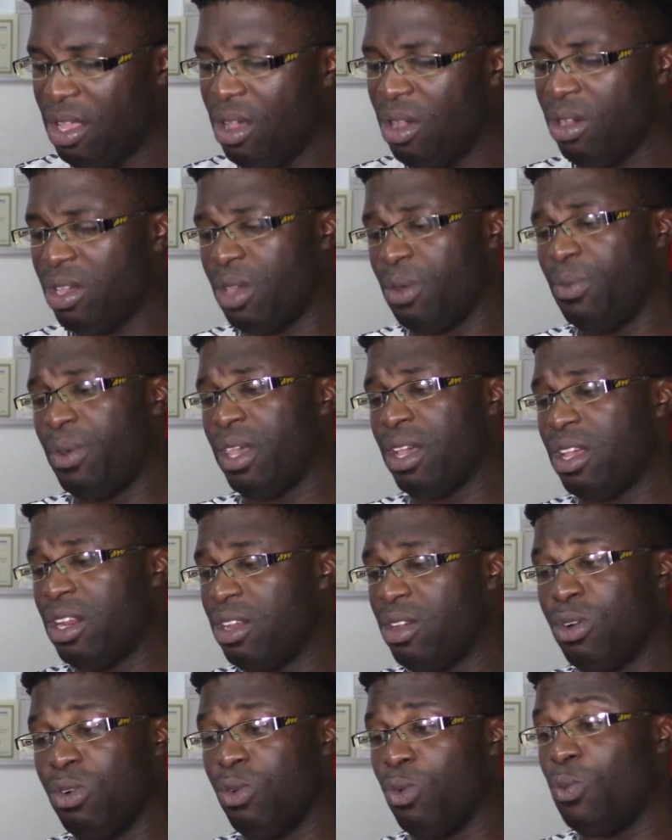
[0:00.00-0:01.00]
Okay, we're
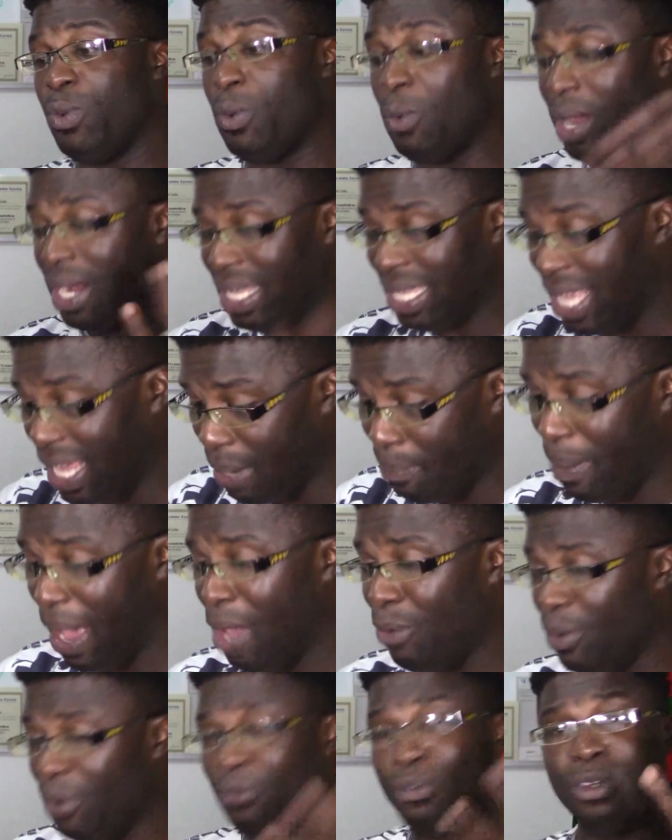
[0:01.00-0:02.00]
gonna go. We wanna get a
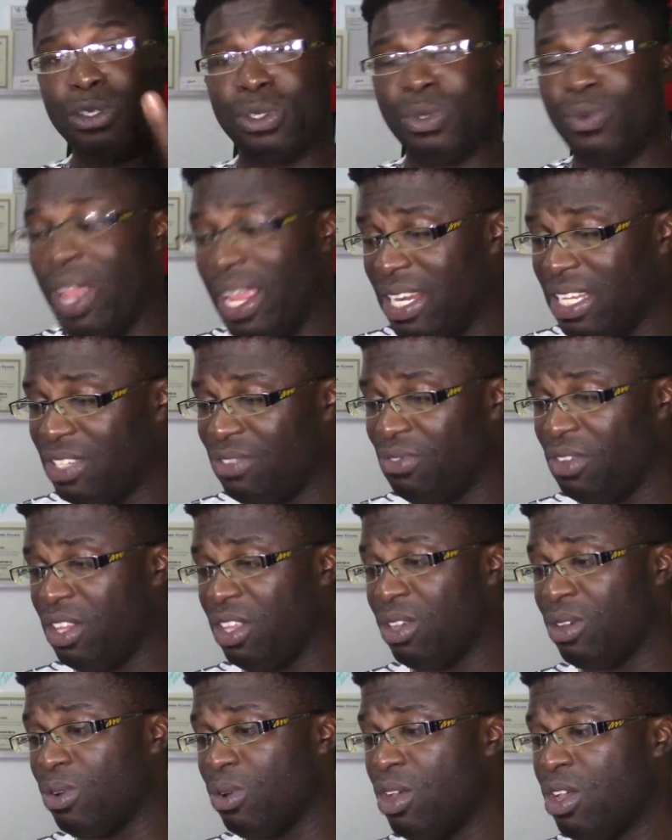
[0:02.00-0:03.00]
bad one for us to end this
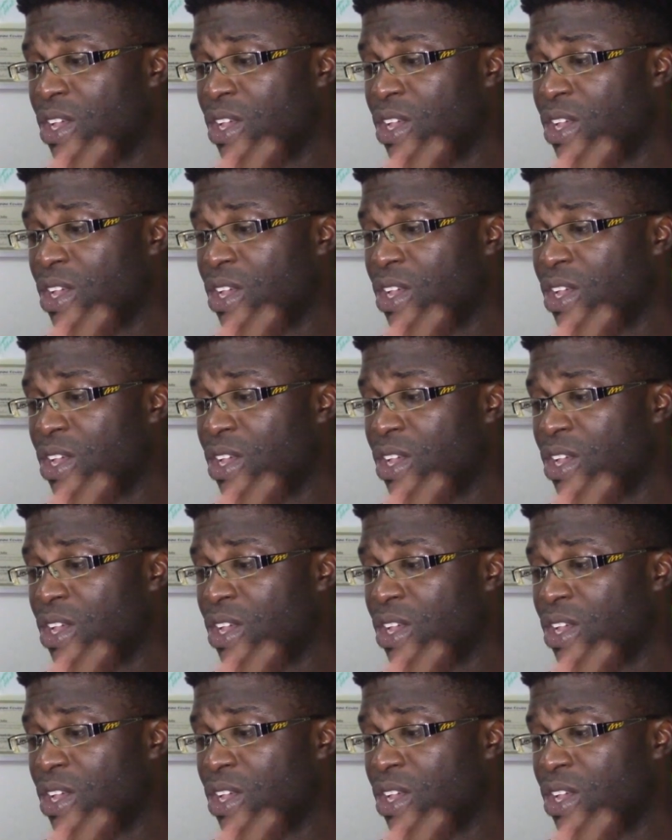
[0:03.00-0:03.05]
video.